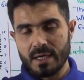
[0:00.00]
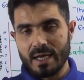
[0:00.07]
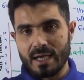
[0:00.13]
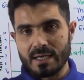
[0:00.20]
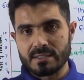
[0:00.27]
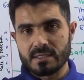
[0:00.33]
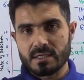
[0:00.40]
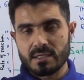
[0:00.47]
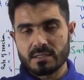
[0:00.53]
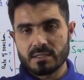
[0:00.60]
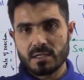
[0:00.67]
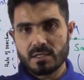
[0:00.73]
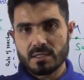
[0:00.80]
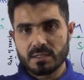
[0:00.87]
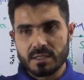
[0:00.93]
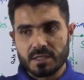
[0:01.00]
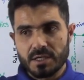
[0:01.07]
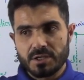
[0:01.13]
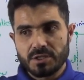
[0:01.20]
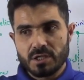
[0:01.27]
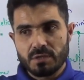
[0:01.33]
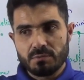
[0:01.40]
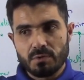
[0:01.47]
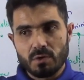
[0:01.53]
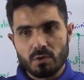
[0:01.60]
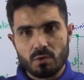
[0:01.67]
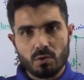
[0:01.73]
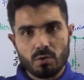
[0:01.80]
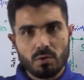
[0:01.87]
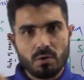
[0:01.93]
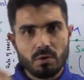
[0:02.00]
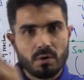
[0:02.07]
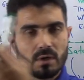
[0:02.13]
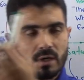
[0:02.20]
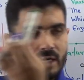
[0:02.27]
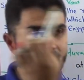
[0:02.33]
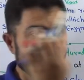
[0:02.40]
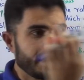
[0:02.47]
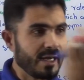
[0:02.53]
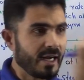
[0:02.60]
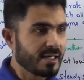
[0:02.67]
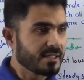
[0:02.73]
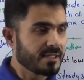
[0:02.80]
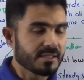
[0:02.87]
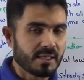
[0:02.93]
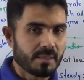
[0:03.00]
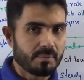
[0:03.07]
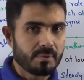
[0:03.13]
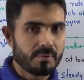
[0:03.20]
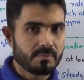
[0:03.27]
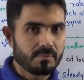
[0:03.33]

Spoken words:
as a result the reaction will go on that step.